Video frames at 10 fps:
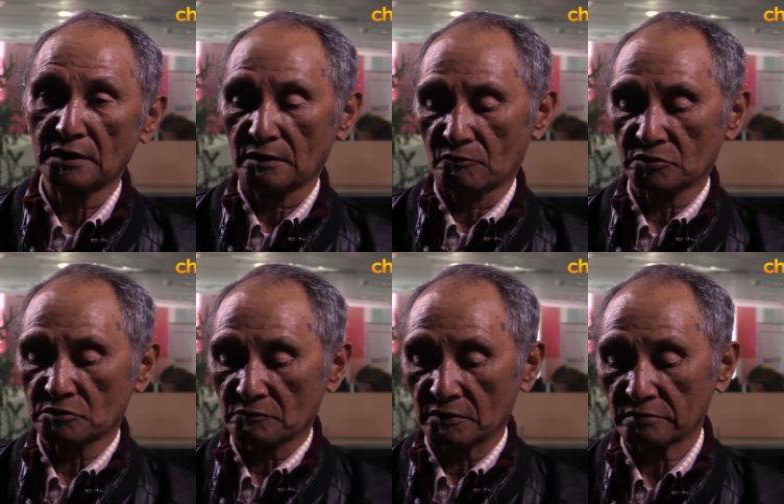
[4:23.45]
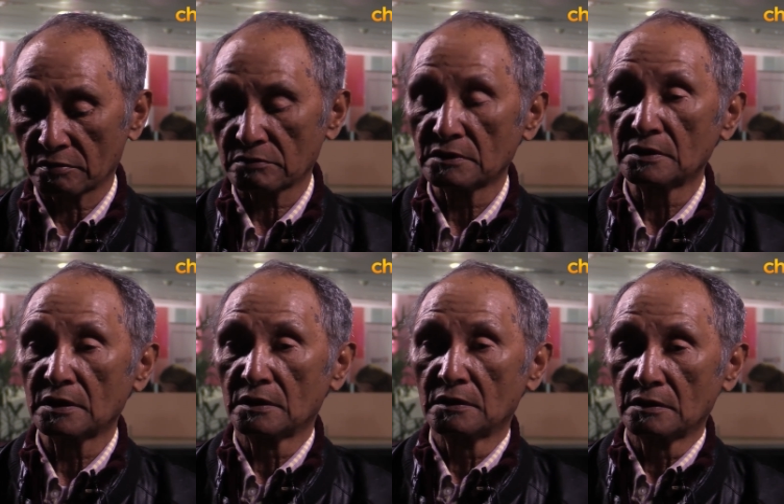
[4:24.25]
and the little
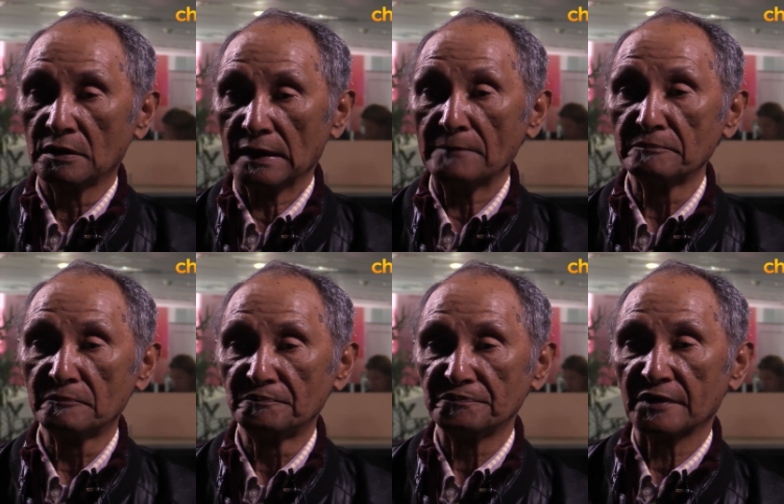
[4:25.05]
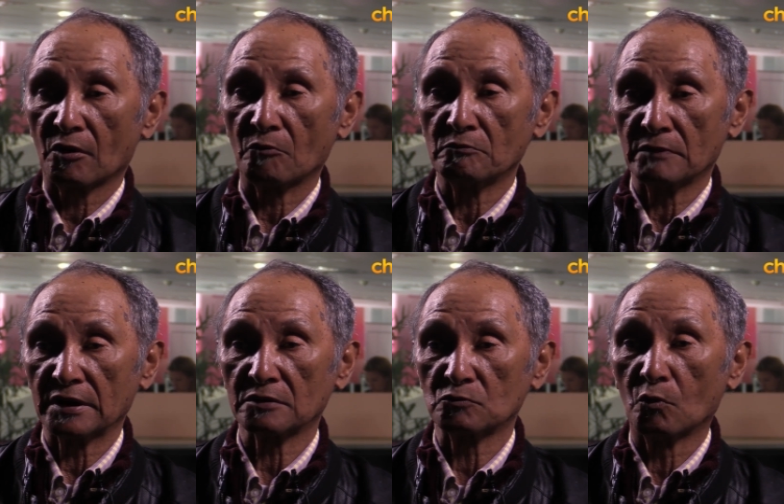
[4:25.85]
lamp, they all make
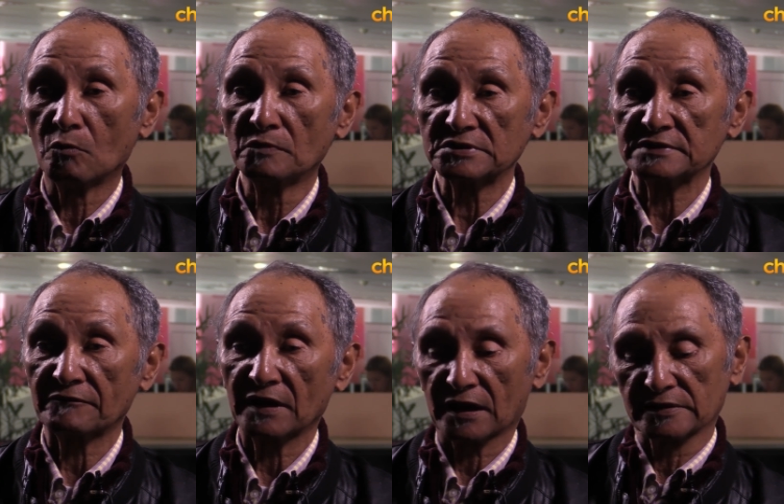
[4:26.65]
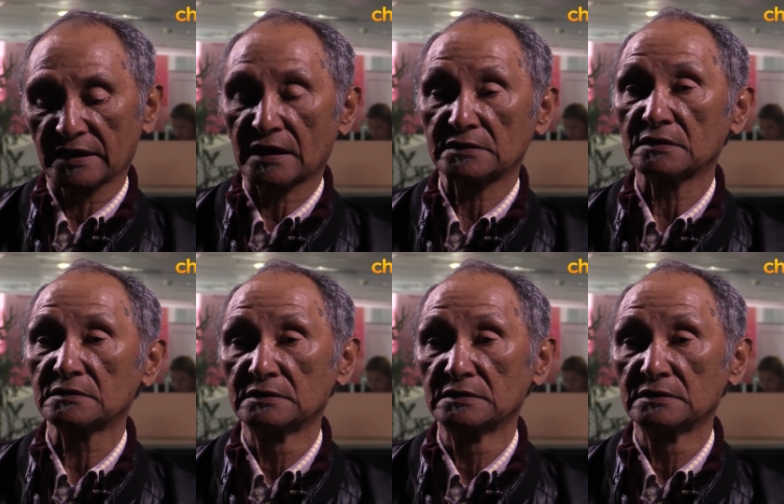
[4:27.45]
it warm and stuff like that. They cut it.